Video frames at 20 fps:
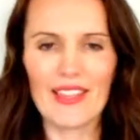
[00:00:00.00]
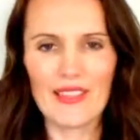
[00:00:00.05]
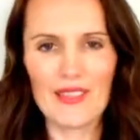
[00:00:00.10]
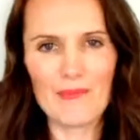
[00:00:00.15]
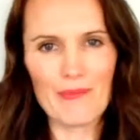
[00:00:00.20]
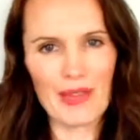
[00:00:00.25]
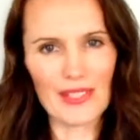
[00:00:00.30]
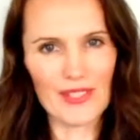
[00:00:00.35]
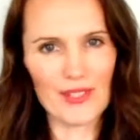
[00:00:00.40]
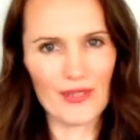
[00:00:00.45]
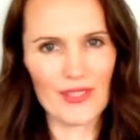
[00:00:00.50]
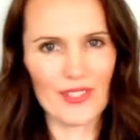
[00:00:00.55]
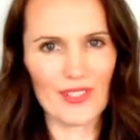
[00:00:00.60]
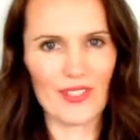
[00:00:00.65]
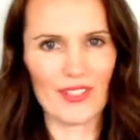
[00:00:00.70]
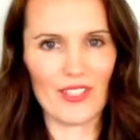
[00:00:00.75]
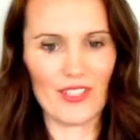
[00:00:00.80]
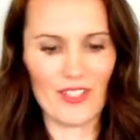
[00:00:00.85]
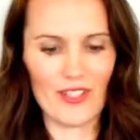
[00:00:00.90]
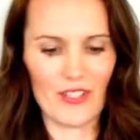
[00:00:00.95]
The muscles in
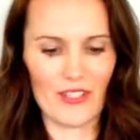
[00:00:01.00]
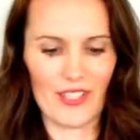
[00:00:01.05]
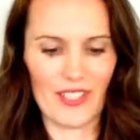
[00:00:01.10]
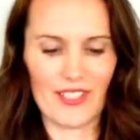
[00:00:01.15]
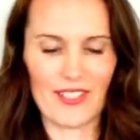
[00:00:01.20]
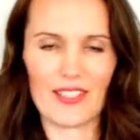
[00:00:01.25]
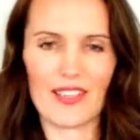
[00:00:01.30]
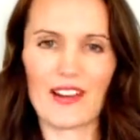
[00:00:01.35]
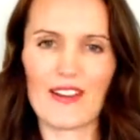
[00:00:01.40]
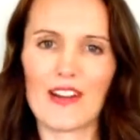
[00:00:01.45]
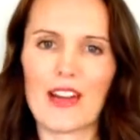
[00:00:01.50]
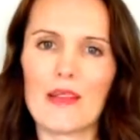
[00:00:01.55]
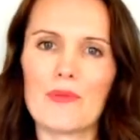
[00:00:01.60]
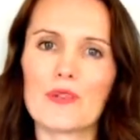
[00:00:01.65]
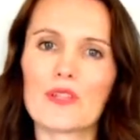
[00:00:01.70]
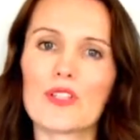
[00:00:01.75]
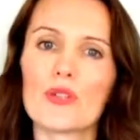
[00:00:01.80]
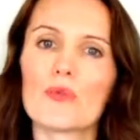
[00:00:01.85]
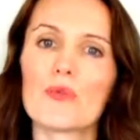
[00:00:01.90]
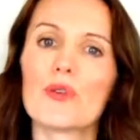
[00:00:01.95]
the uterus are
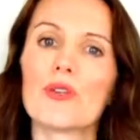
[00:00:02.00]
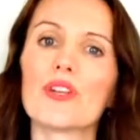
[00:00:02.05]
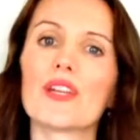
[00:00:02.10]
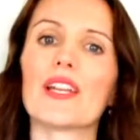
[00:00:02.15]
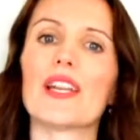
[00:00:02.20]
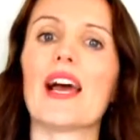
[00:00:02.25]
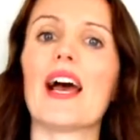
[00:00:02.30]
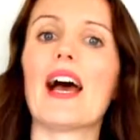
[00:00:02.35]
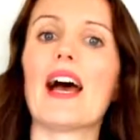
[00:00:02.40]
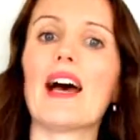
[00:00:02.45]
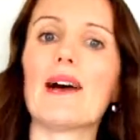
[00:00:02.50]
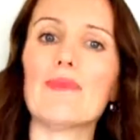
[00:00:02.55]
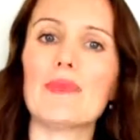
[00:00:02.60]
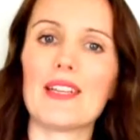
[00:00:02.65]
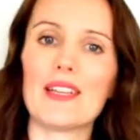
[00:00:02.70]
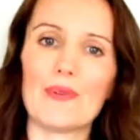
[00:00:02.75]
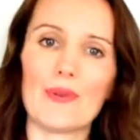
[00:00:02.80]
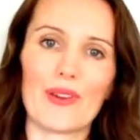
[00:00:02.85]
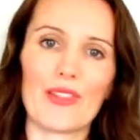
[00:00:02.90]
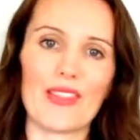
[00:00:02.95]
able to work in
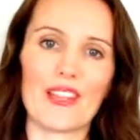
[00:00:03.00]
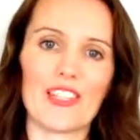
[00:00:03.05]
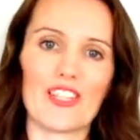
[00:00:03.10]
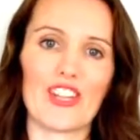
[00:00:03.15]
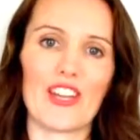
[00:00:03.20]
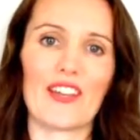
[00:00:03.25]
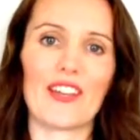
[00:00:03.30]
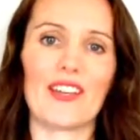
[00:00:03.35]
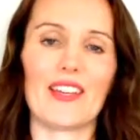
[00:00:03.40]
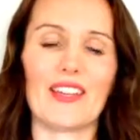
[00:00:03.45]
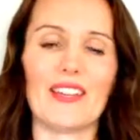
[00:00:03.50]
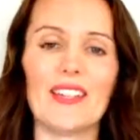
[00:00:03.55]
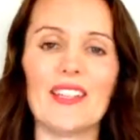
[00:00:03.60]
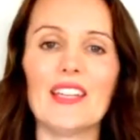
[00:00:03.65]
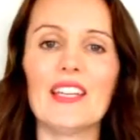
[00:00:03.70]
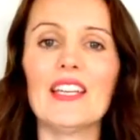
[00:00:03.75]
harmony with each other